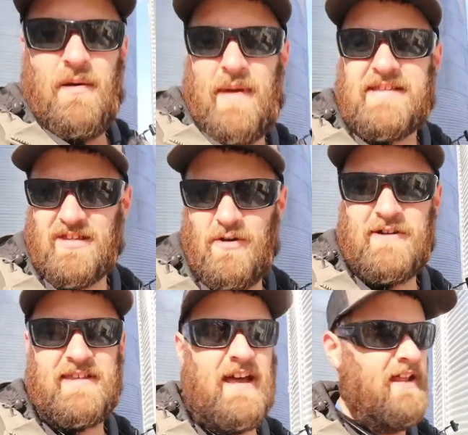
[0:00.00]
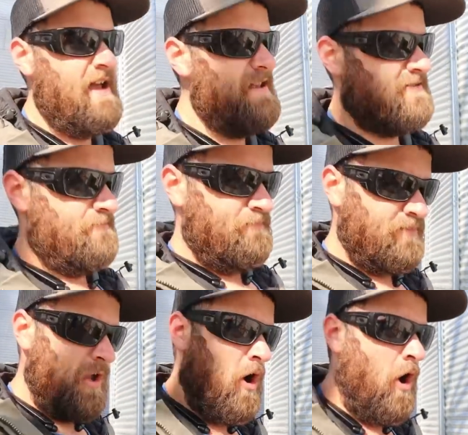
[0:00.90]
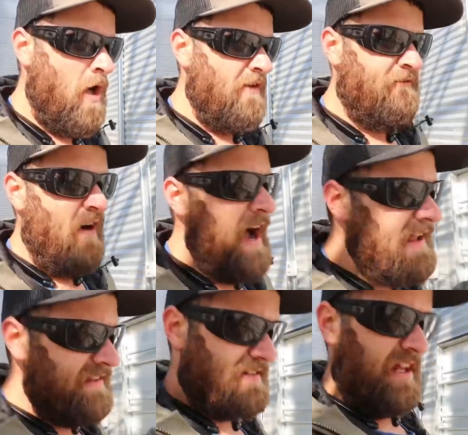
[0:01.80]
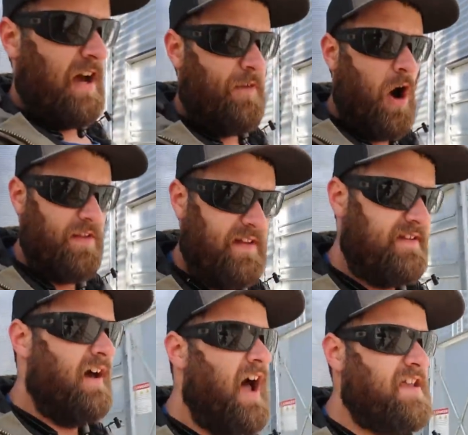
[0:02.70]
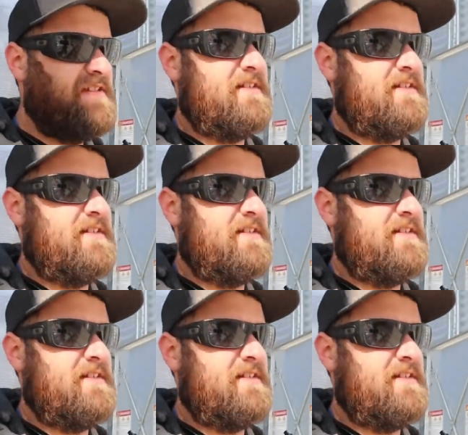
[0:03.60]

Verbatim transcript: Basically what that is, all the fine stuff, all the dust,